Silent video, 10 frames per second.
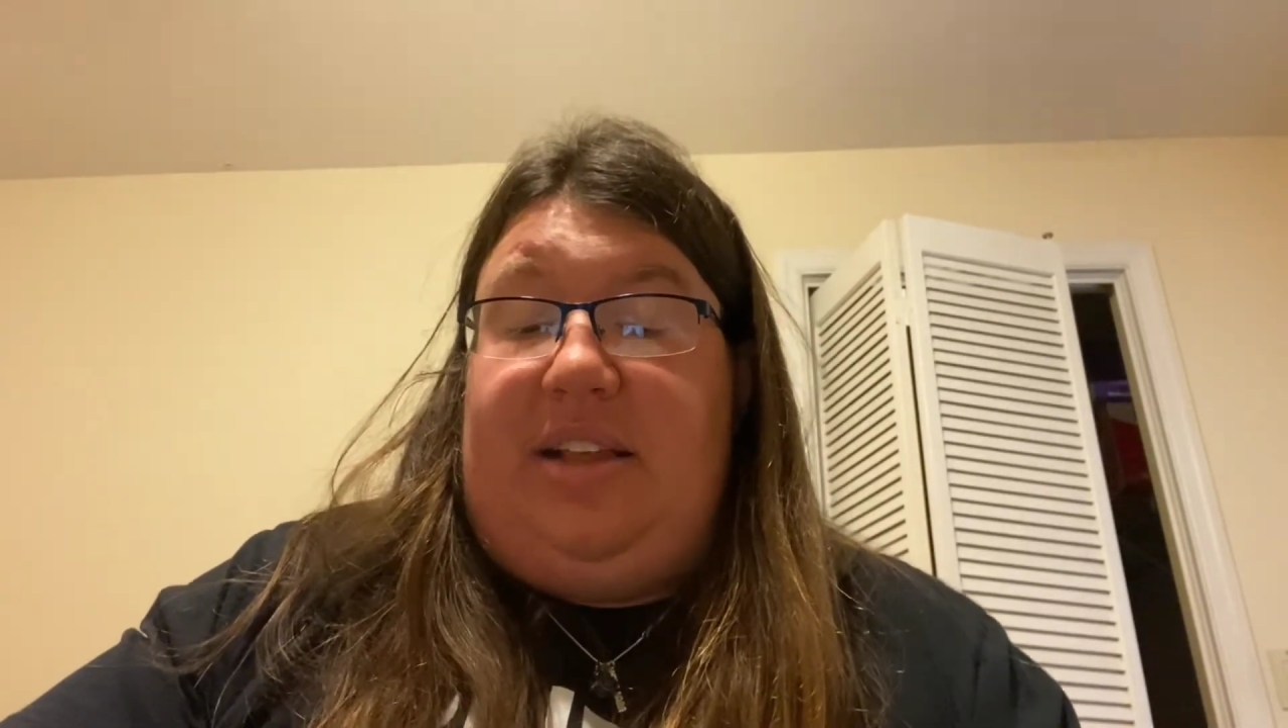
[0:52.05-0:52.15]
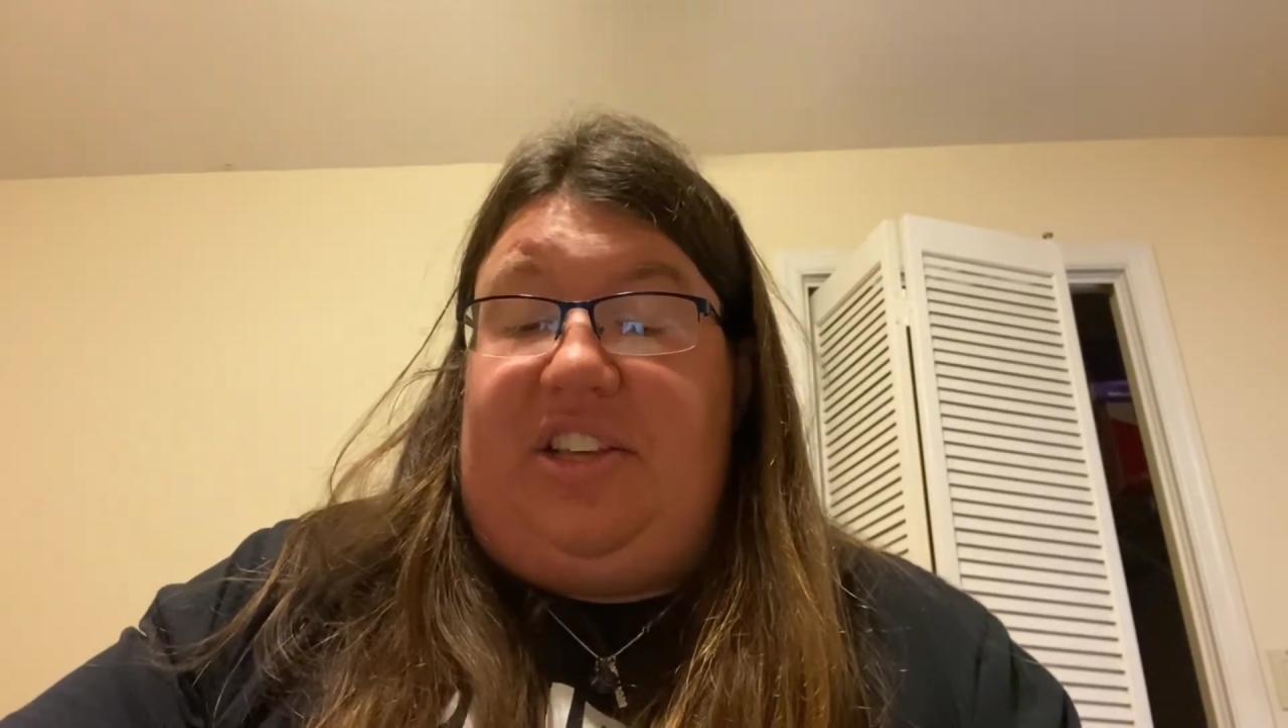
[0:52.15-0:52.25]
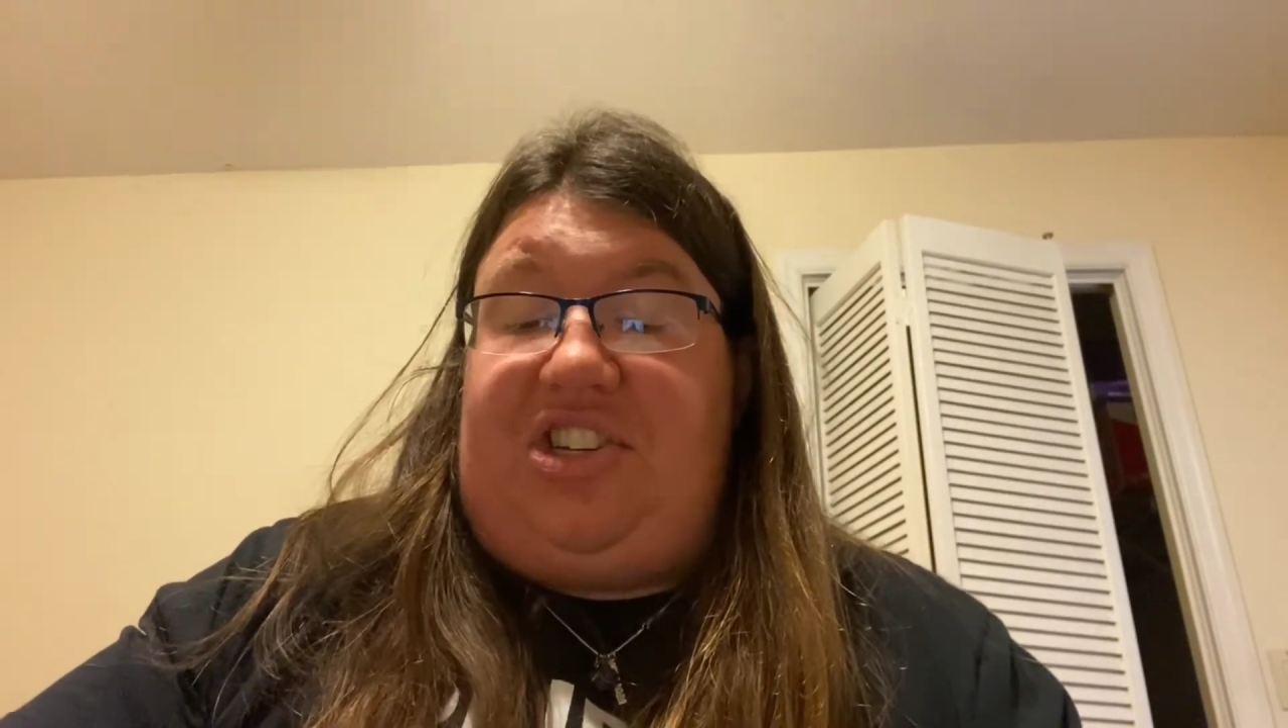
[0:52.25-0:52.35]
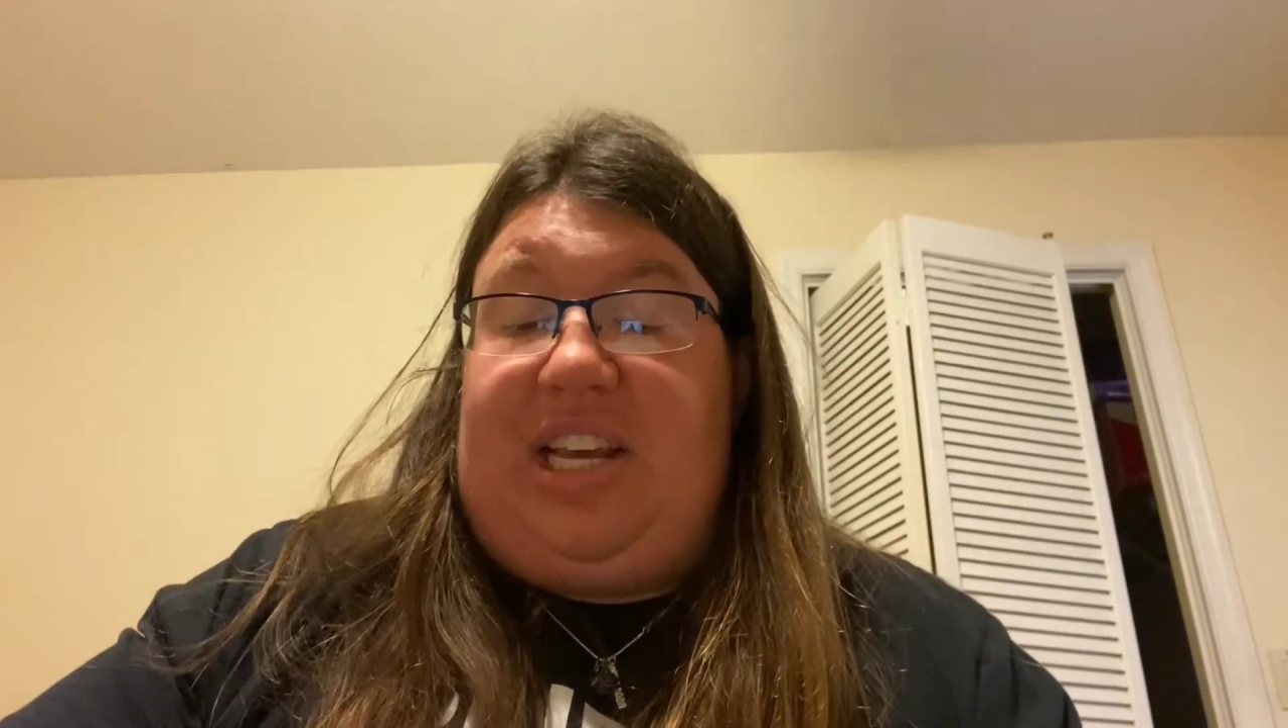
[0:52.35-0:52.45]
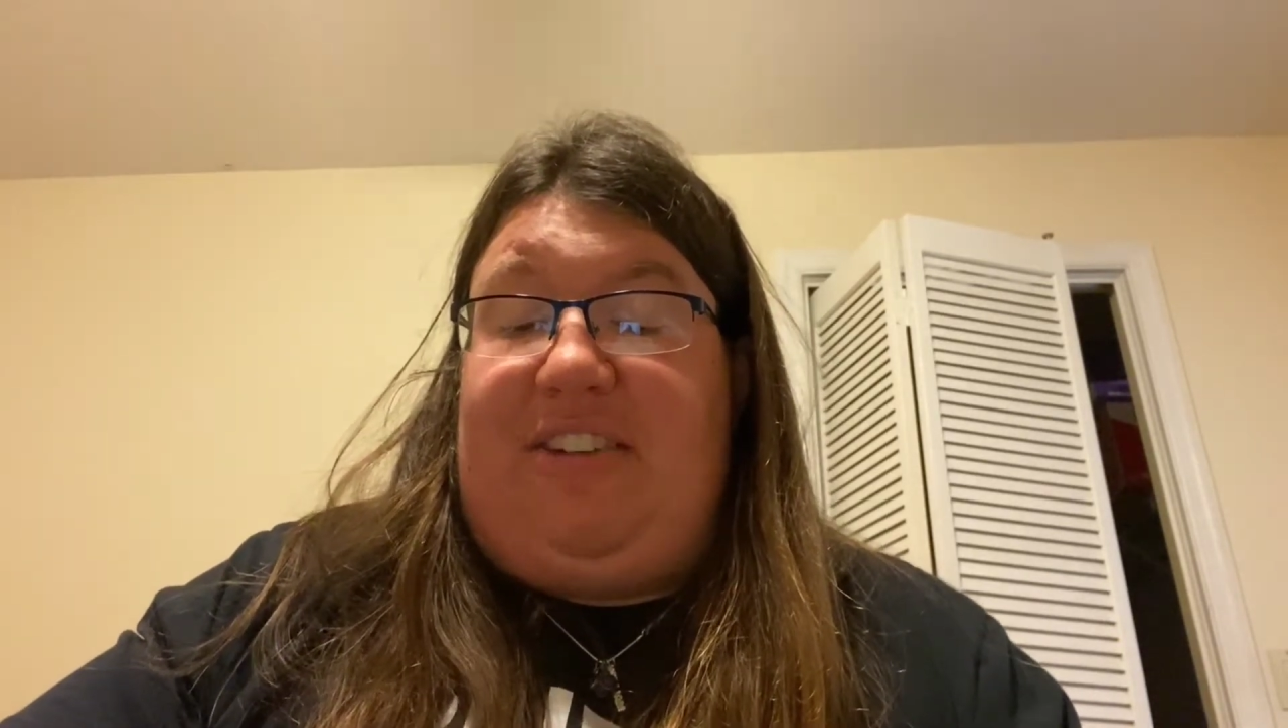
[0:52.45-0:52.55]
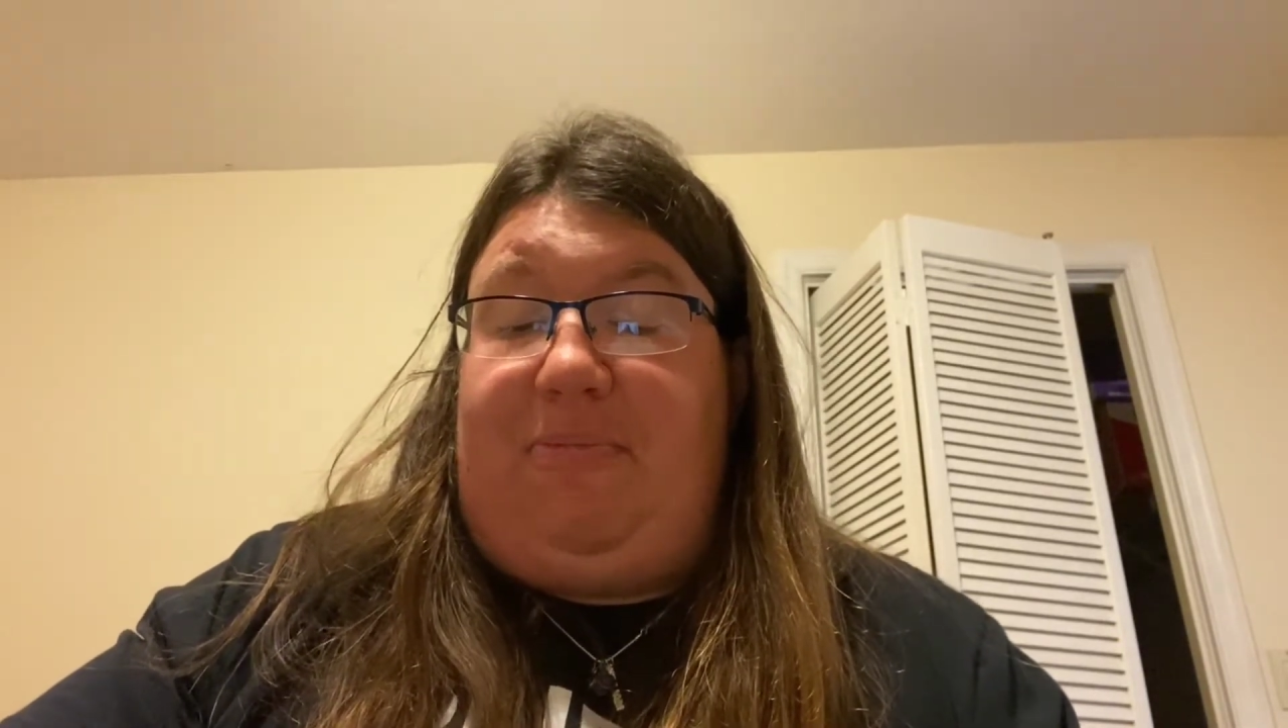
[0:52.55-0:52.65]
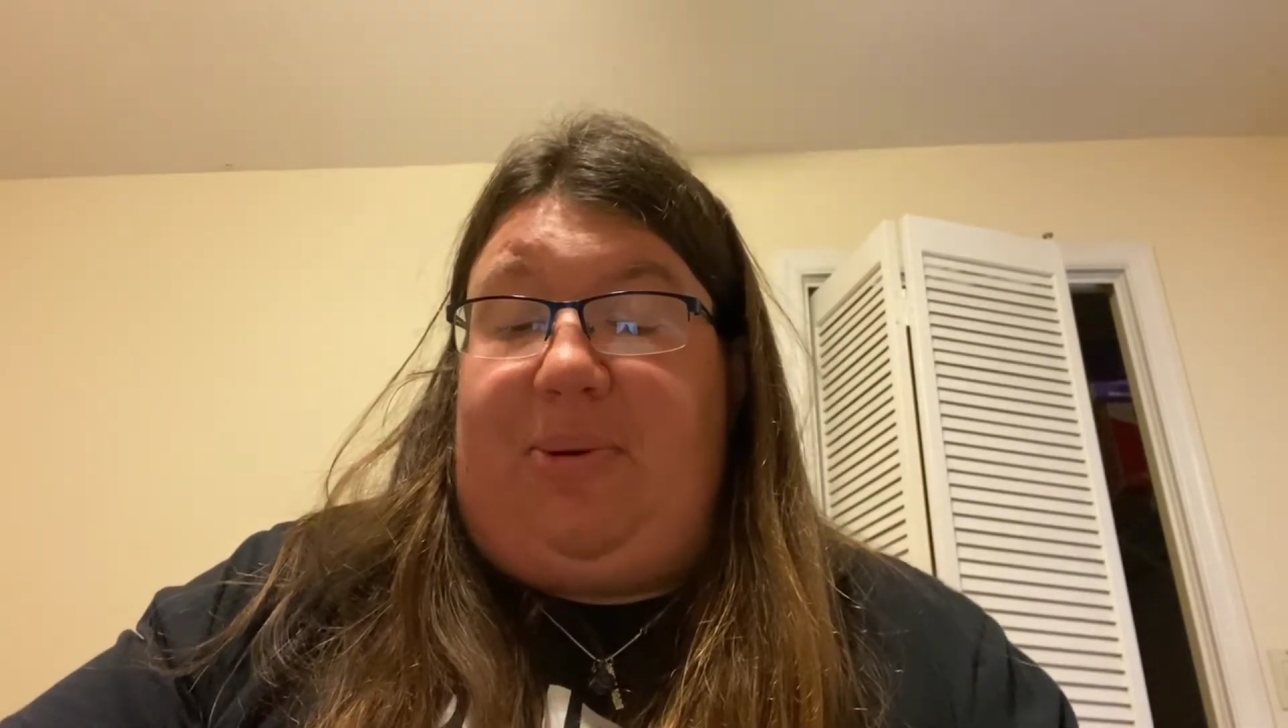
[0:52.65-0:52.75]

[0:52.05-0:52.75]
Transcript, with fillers: the chief